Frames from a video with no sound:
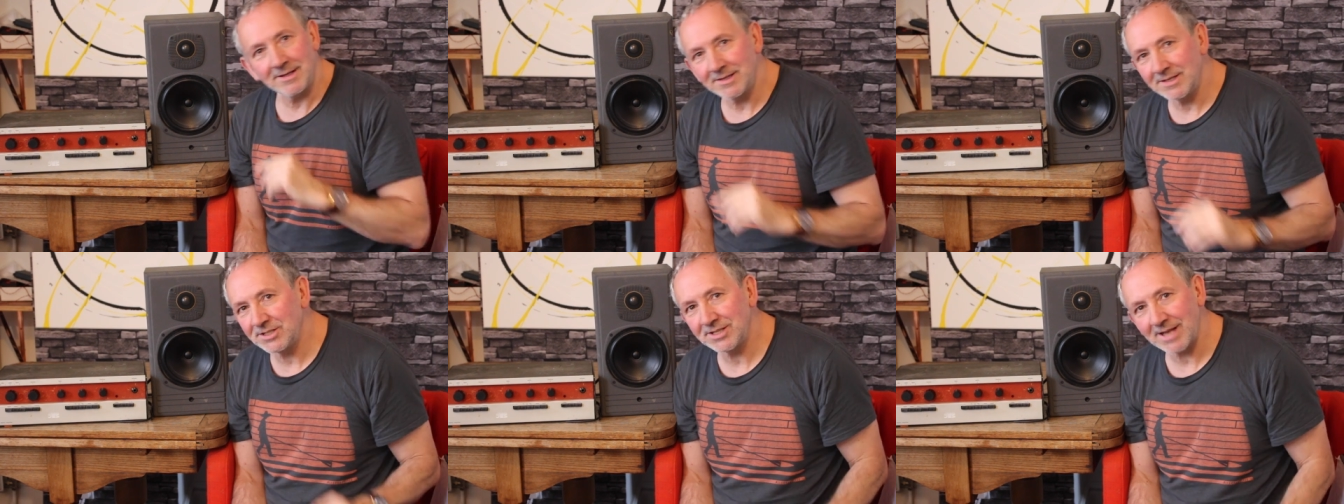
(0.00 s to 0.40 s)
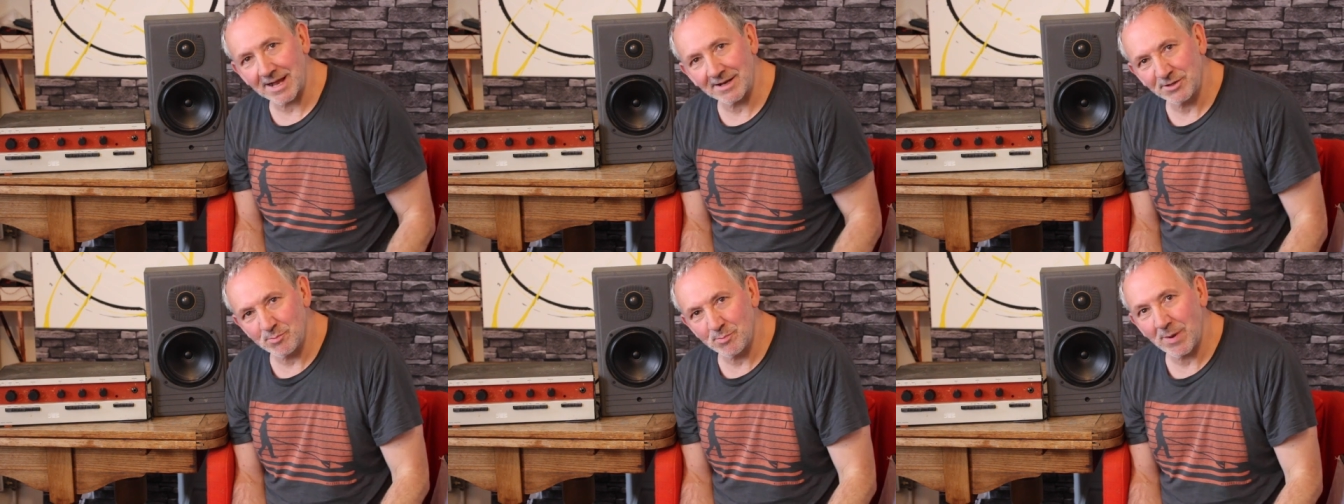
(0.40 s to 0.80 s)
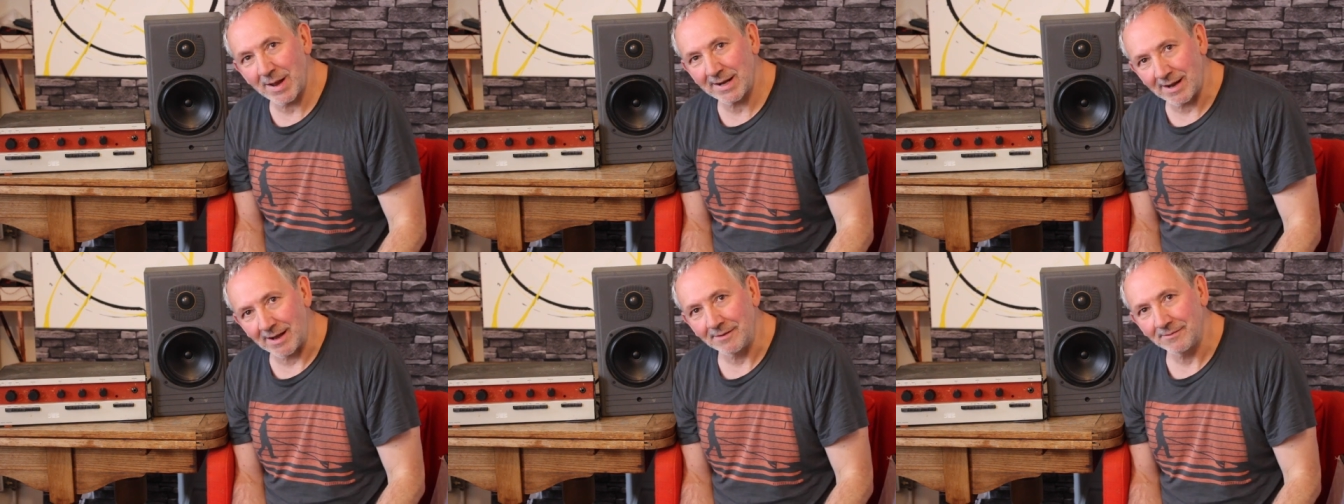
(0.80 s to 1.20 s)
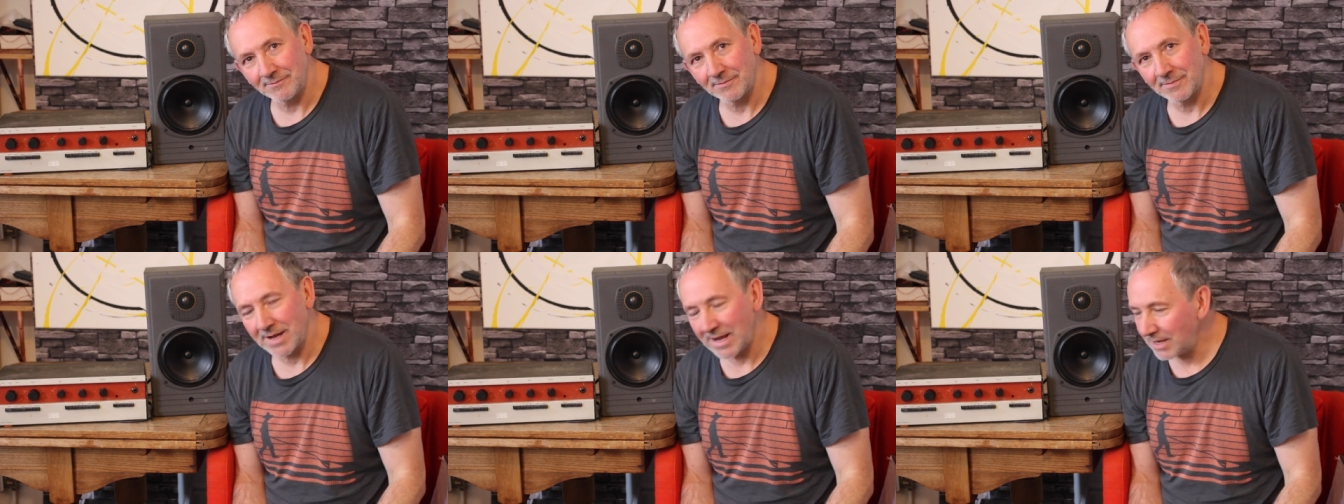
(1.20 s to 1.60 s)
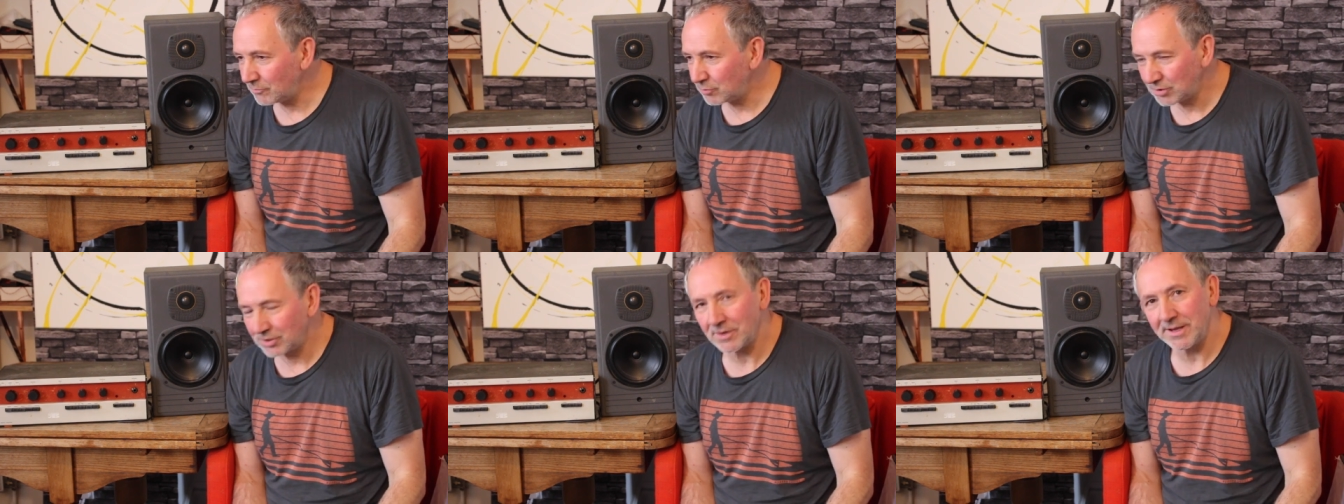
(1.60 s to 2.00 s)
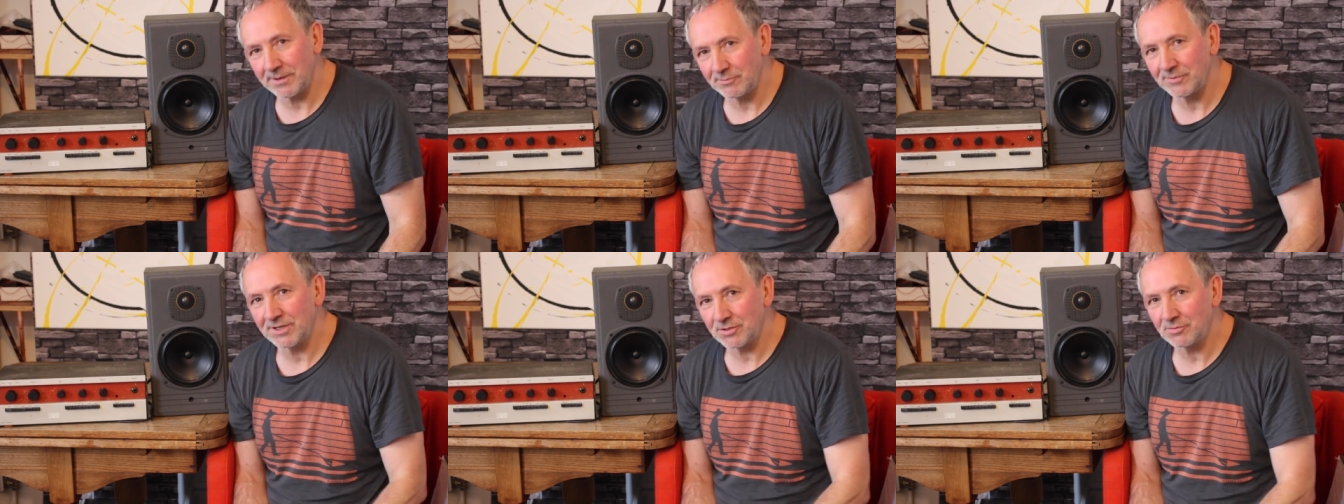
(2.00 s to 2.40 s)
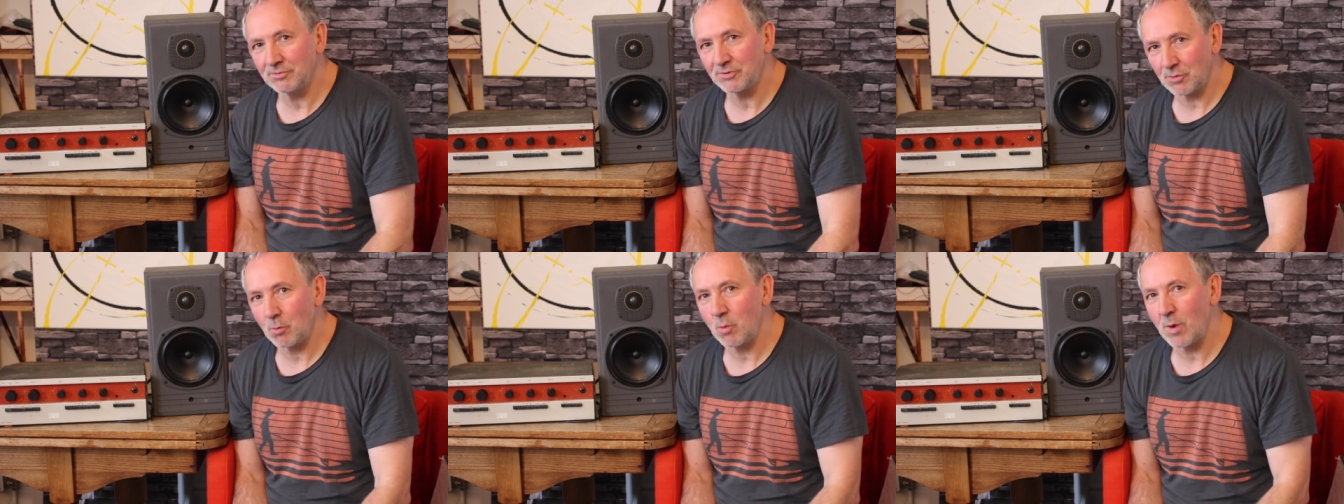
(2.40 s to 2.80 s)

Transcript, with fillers: This sounded better. It was a, it, this was a